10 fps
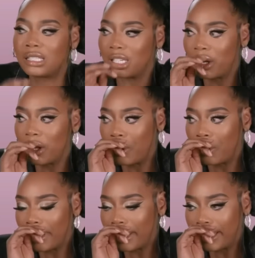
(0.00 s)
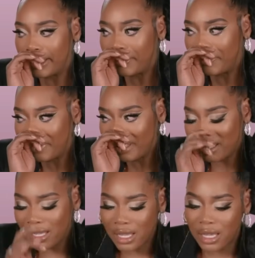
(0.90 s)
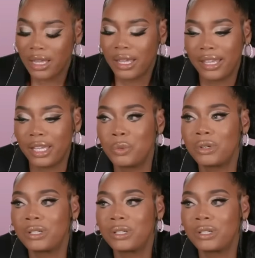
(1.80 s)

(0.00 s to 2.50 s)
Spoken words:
too close to home. And when I tell you the